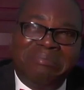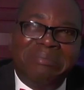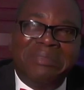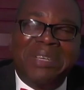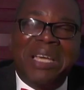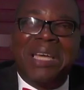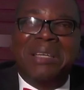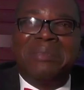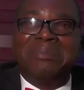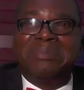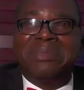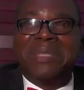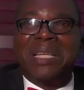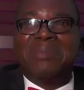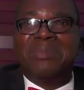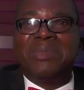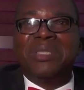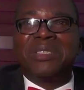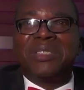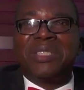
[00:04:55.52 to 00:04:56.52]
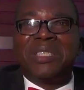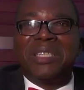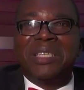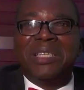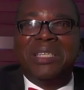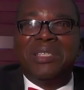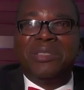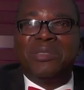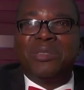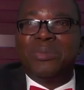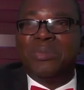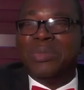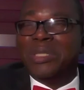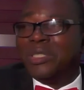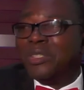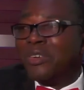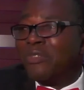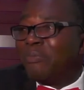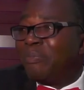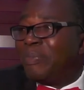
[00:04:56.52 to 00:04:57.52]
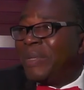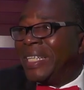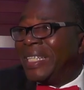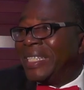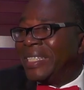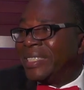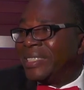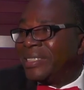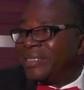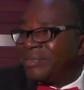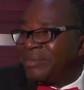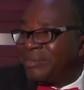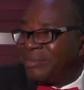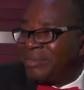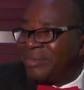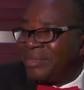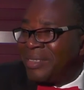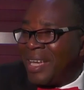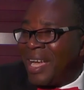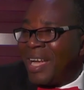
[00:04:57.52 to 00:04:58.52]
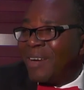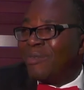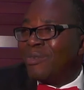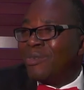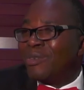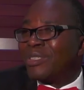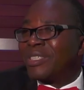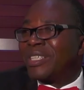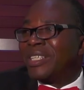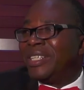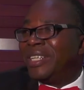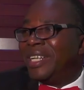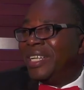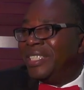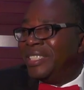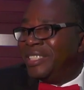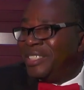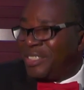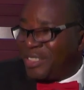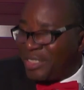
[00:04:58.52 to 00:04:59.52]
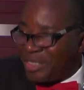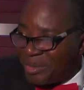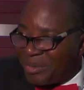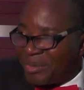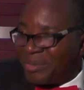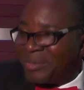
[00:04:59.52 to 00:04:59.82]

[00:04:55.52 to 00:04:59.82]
and let me say a little bit of pink. I won't say reddish.